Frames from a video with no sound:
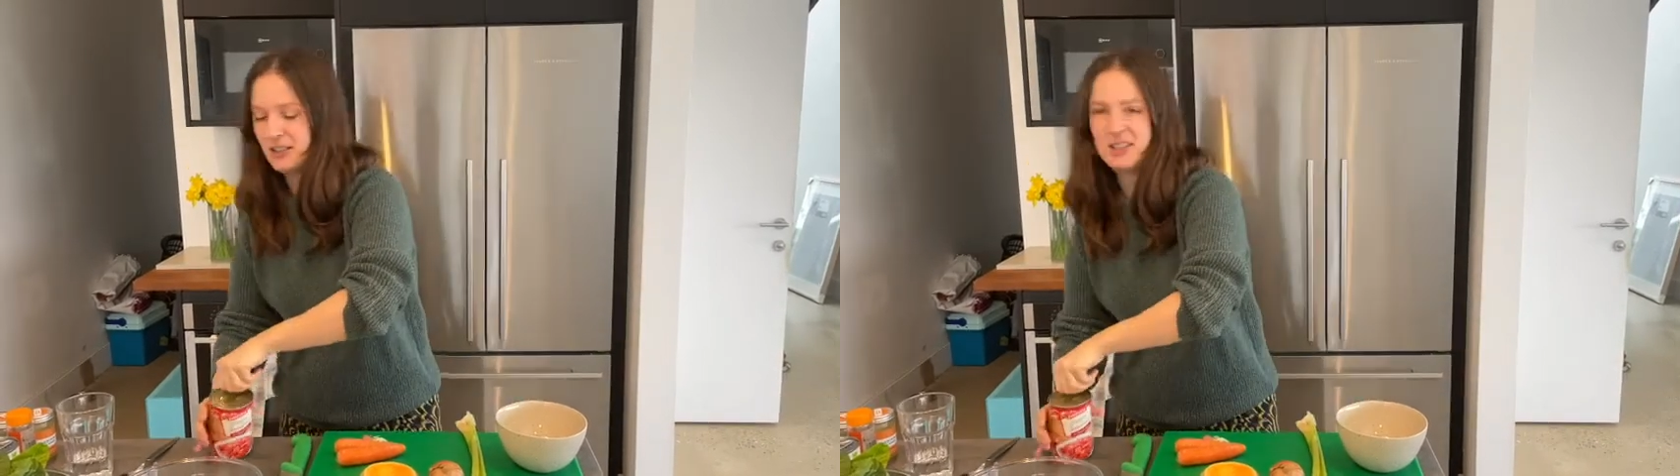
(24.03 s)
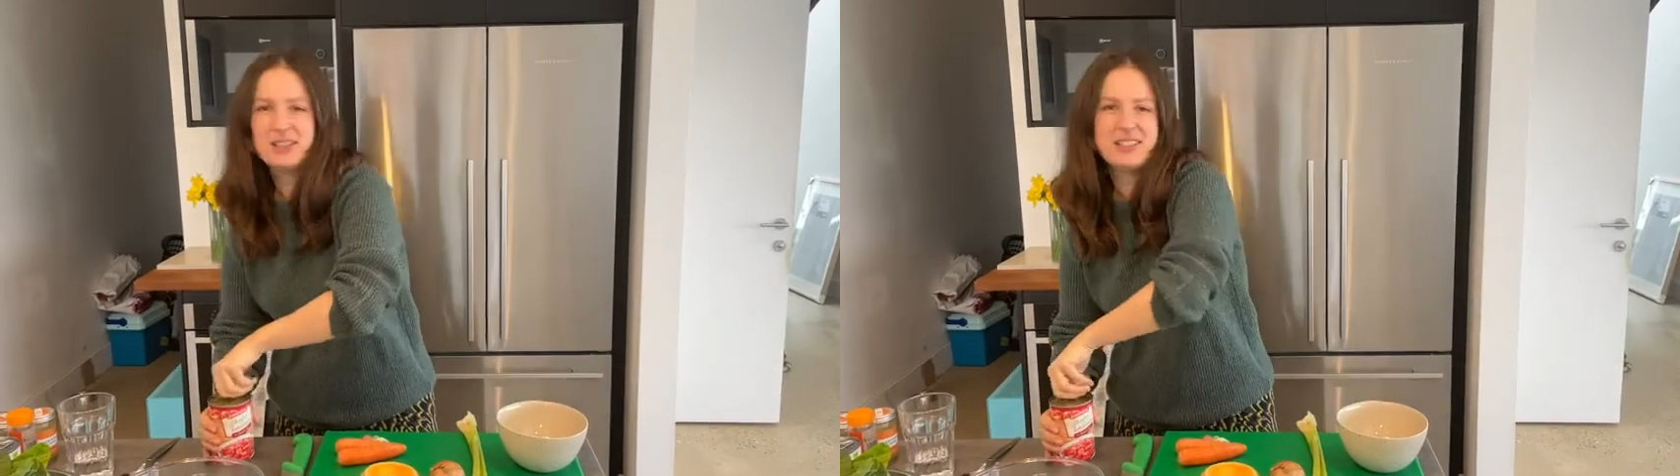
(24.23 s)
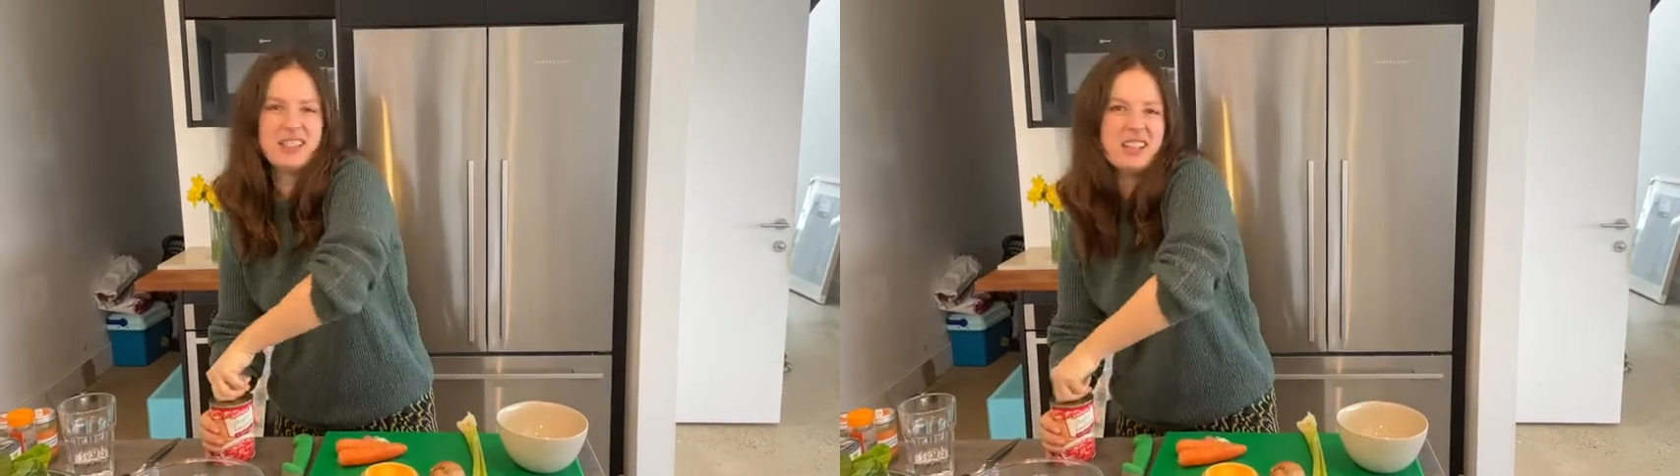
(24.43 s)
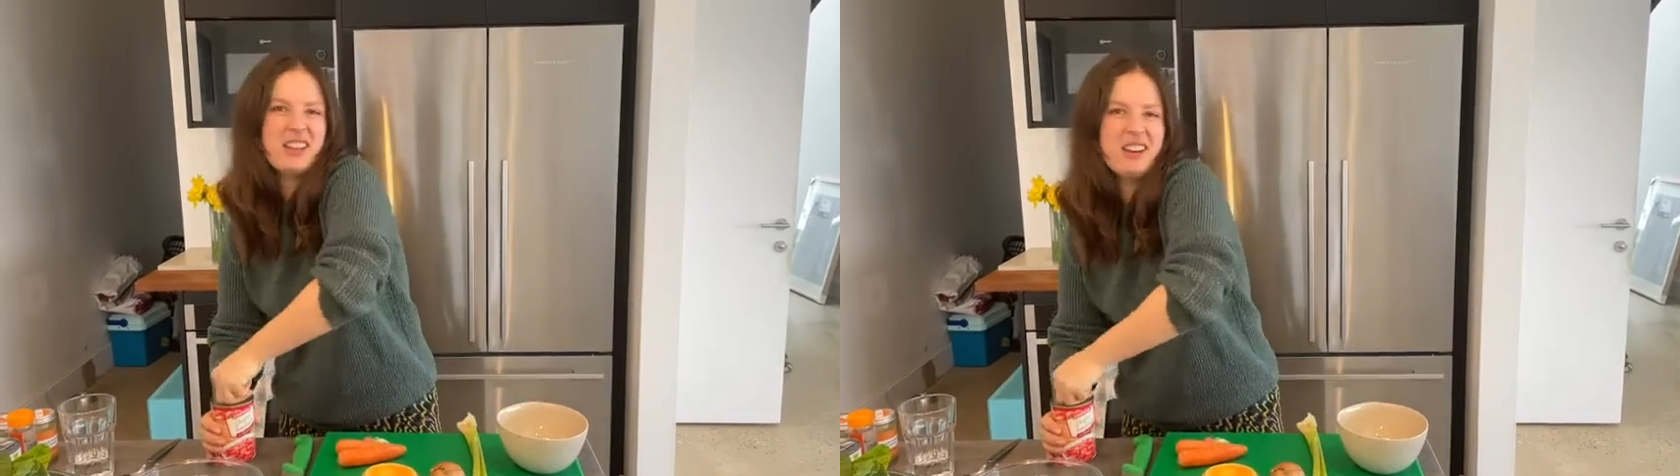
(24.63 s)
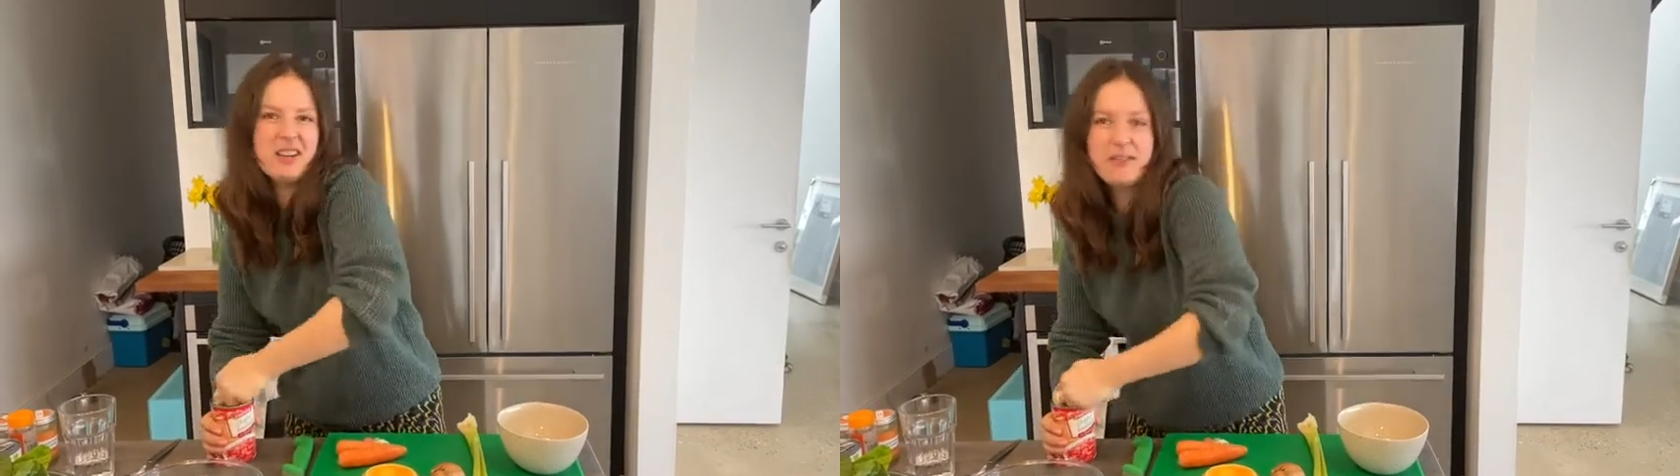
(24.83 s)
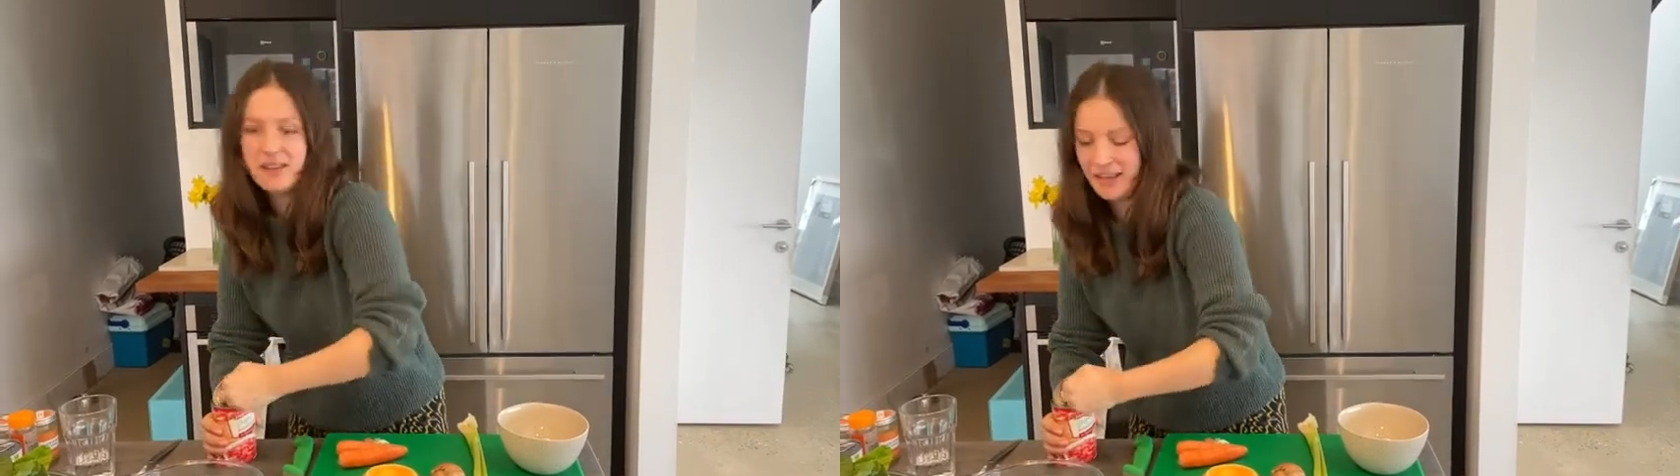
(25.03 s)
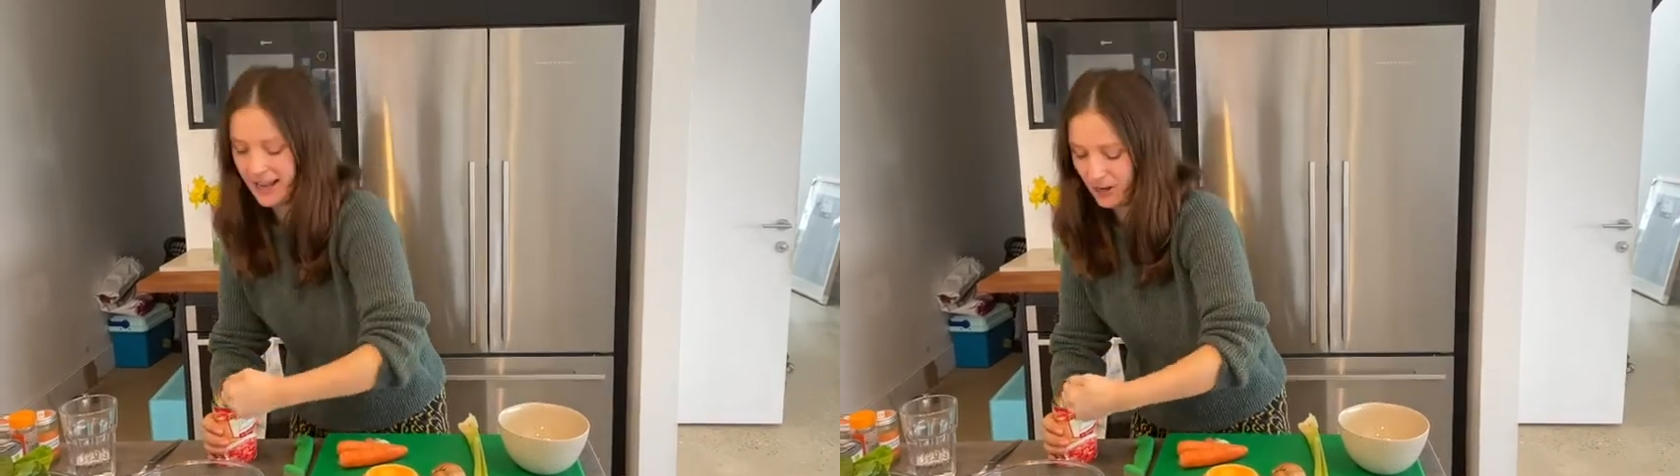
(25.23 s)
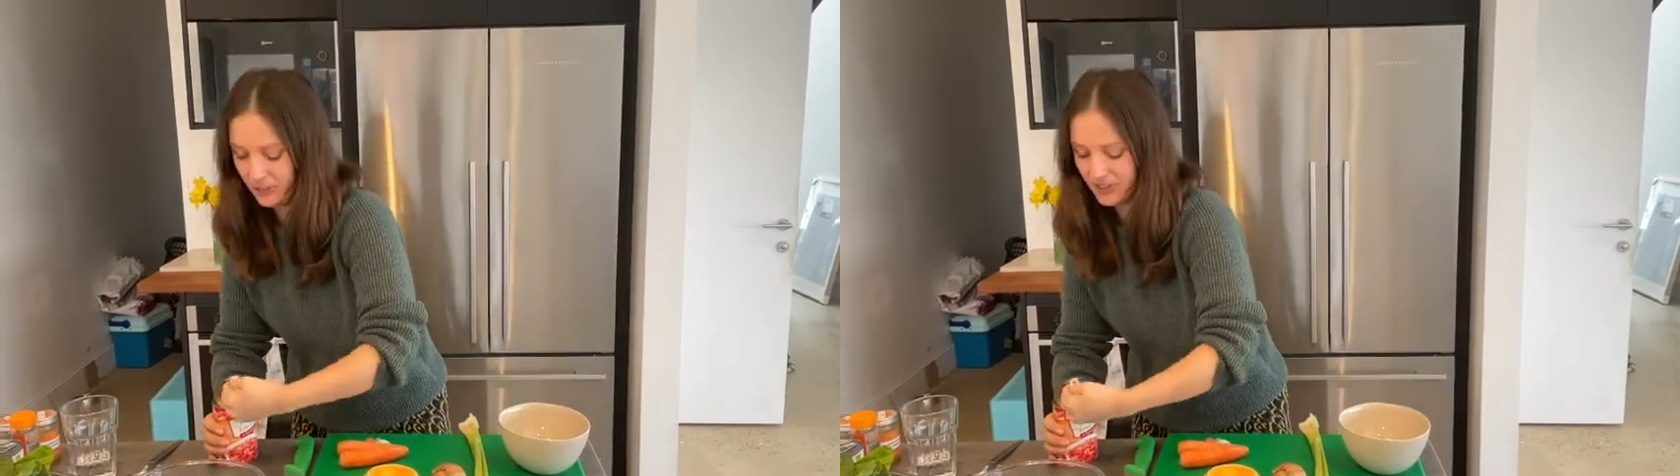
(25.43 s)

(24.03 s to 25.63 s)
just to kind of help